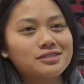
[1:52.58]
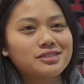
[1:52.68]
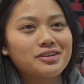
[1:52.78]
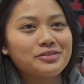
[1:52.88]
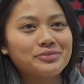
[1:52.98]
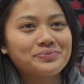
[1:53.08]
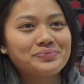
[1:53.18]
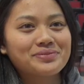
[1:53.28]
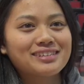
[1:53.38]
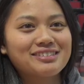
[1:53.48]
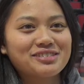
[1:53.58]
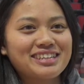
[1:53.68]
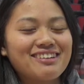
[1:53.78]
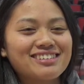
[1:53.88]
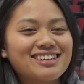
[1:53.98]
So see
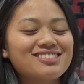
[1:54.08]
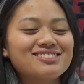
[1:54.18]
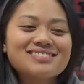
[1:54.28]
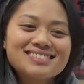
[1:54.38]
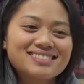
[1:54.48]
how it goes.